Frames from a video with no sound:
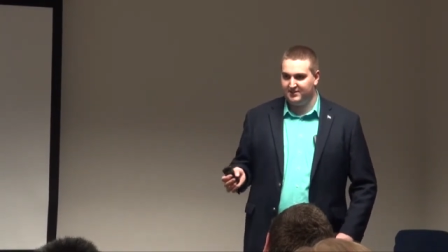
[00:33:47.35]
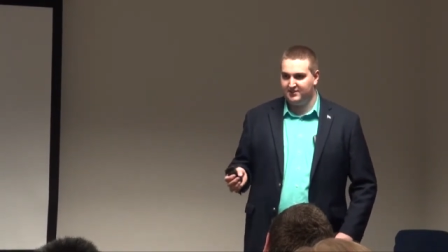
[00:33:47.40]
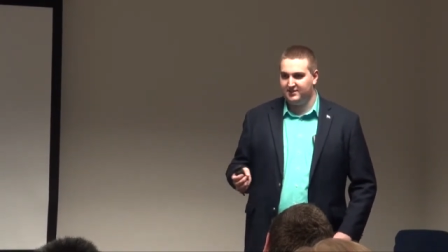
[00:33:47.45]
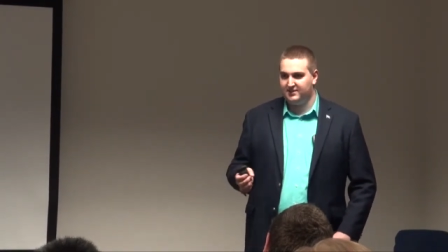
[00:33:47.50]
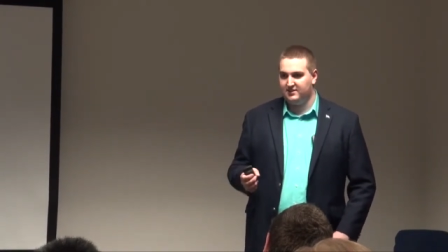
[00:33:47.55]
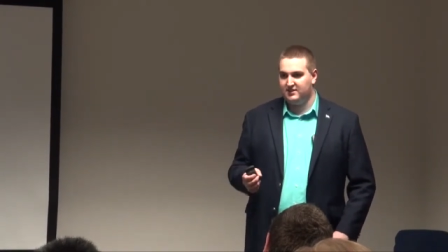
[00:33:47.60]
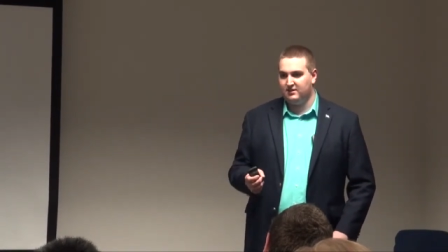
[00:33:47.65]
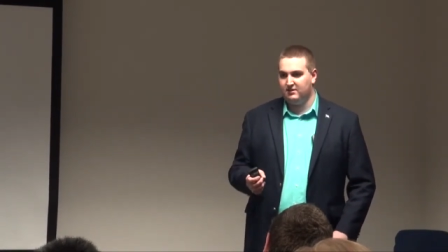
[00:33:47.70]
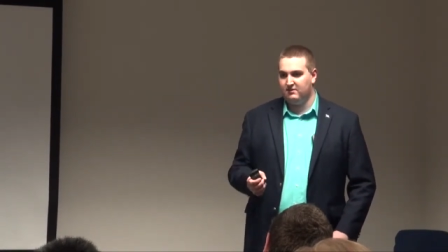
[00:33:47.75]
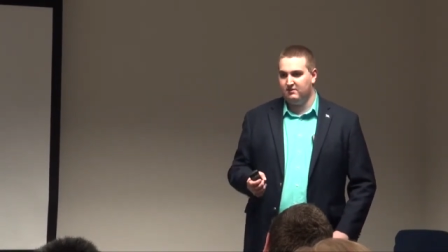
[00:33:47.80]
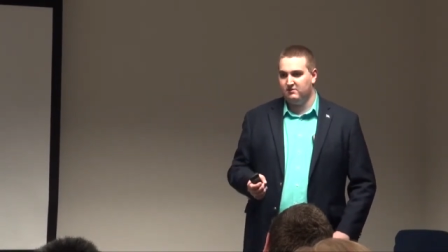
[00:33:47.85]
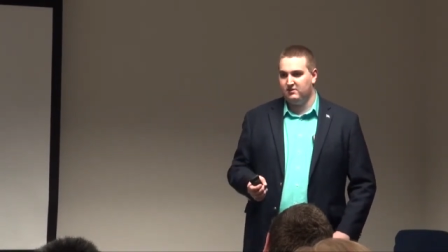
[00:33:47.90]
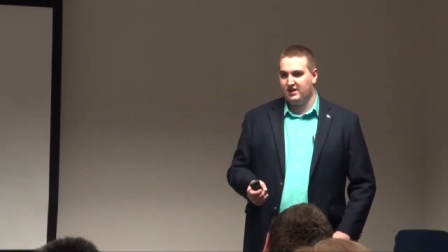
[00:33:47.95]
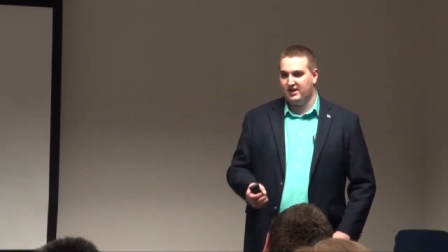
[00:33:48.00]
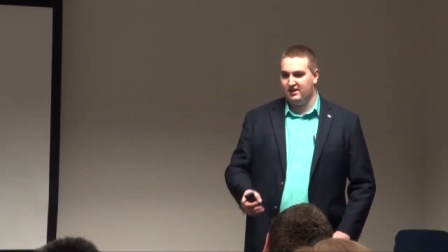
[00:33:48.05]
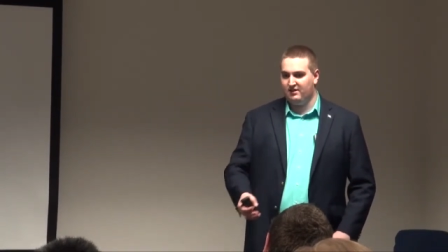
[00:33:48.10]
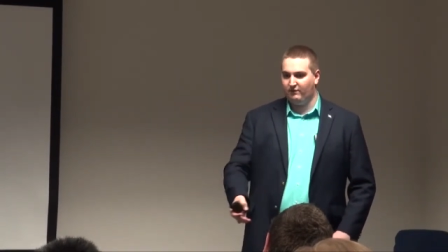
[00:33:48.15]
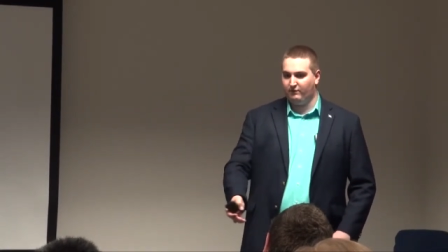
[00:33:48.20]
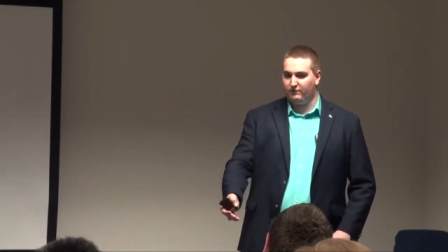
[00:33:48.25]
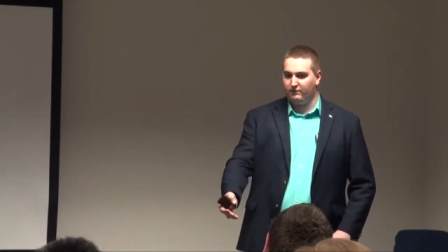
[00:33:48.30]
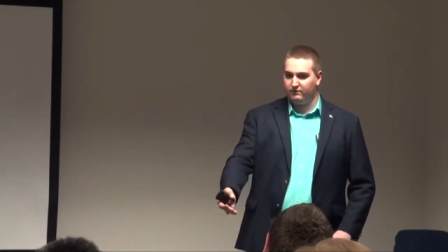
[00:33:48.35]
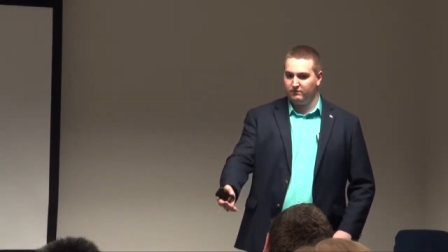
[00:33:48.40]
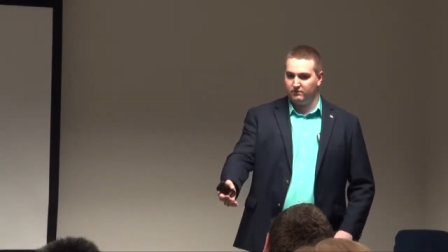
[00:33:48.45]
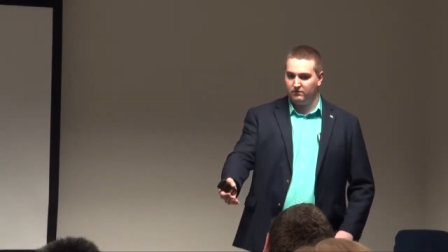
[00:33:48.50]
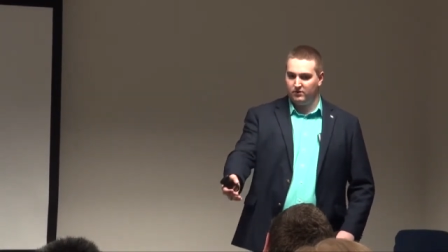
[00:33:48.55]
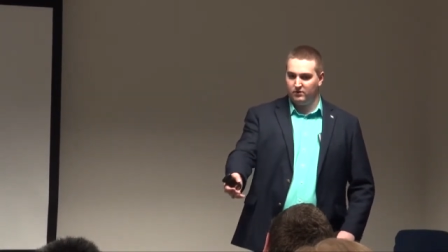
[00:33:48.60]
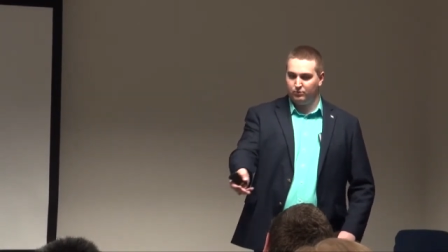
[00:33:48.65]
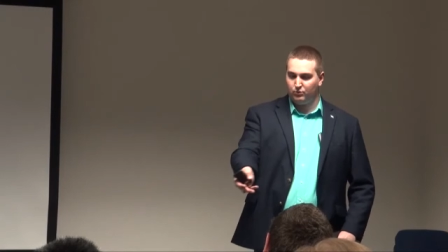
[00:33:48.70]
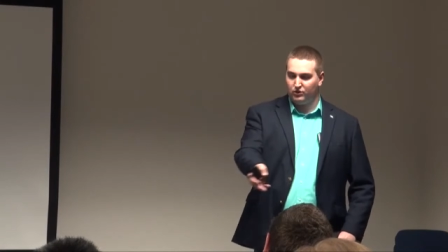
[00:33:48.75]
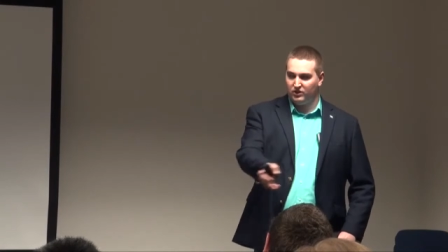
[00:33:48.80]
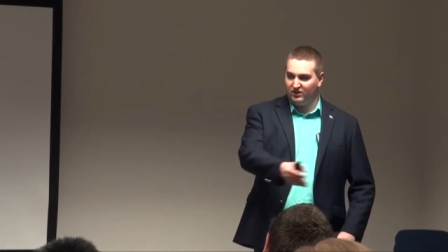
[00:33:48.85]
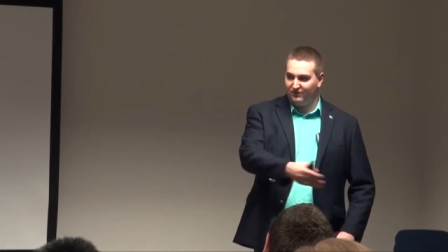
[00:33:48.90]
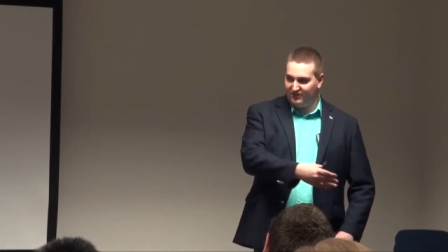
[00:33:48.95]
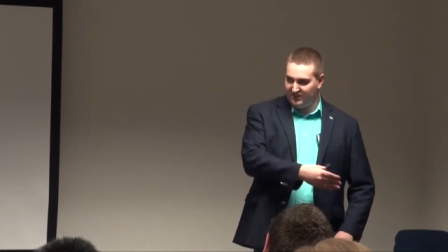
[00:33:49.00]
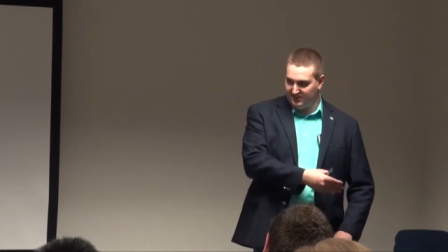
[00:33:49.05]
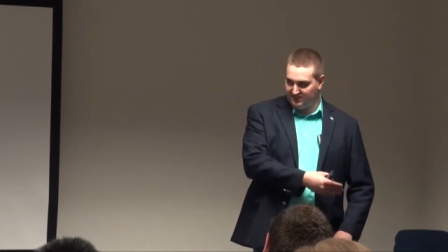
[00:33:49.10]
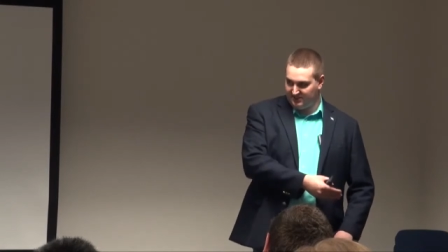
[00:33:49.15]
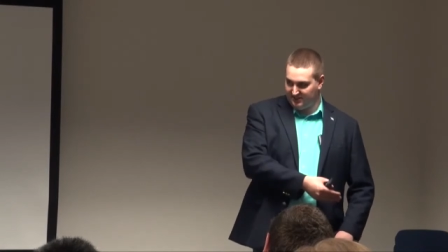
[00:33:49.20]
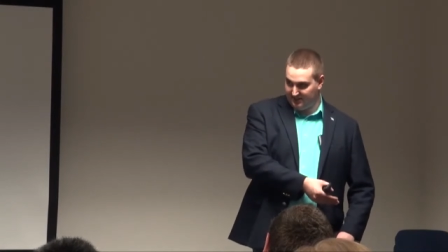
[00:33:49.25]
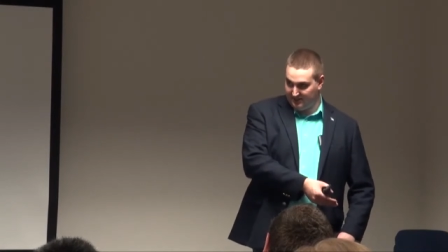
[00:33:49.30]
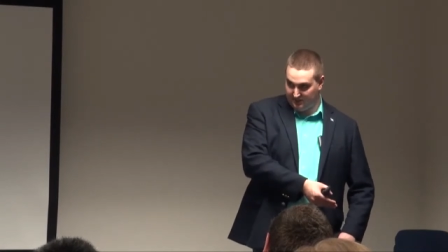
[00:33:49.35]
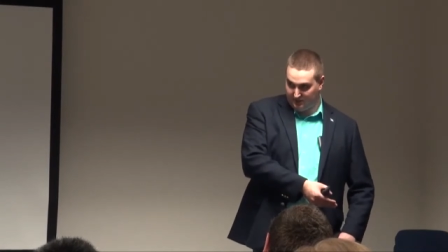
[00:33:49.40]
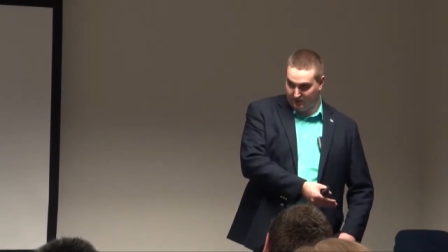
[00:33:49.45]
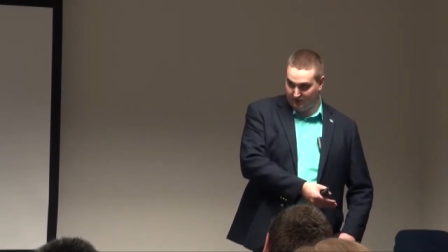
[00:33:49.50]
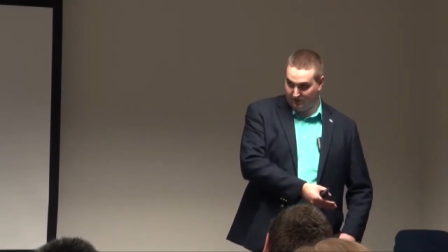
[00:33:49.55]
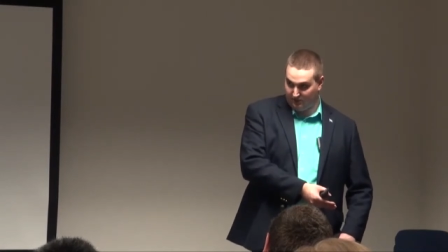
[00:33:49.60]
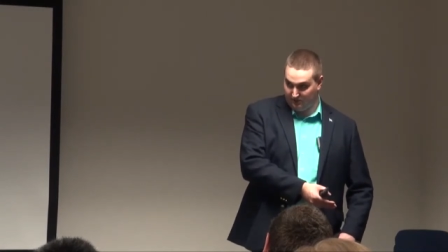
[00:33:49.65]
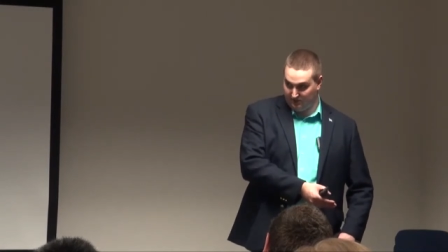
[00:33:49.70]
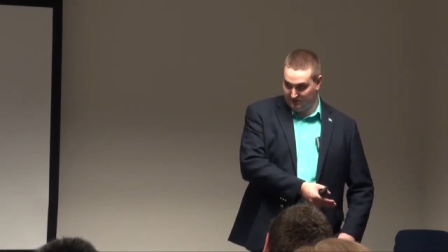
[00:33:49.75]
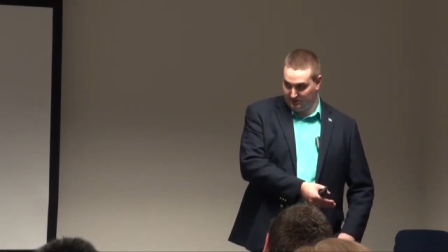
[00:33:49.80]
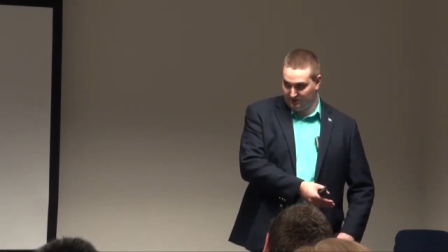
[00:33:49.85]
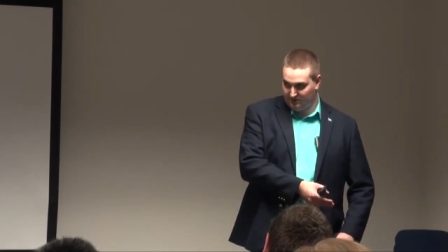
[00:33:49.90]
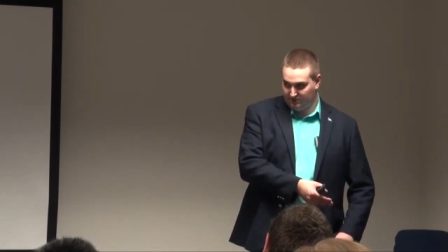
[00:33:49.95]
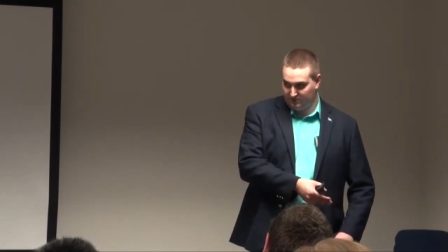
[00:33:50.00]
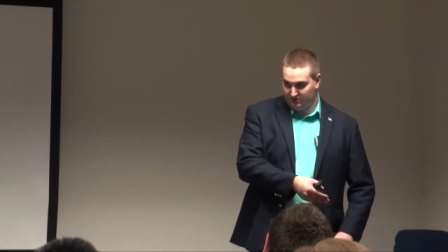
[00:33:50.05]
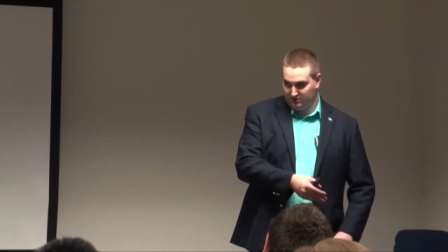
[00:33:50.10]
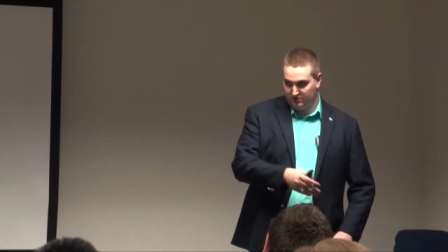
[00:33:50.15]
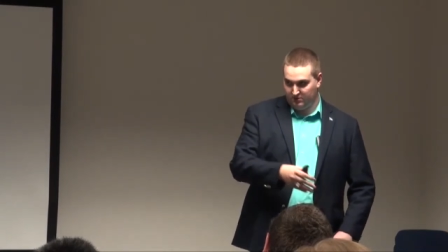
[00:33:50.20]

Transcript: that they'll have previous interns